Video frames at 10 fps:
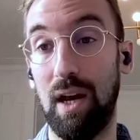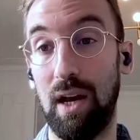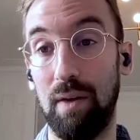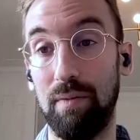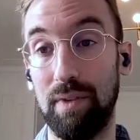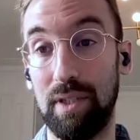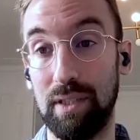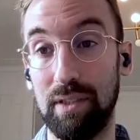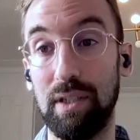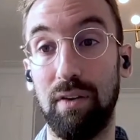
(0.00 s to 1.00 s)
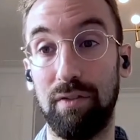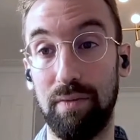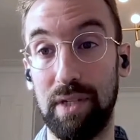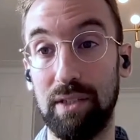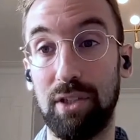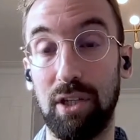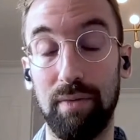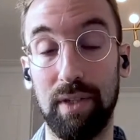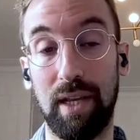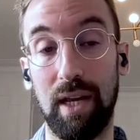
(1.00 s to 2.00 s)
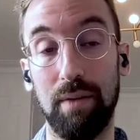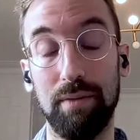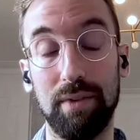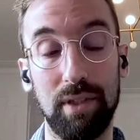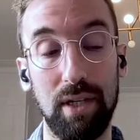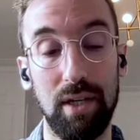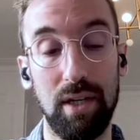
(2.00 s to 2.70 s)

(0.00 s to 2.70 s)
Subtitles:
from the internment camps,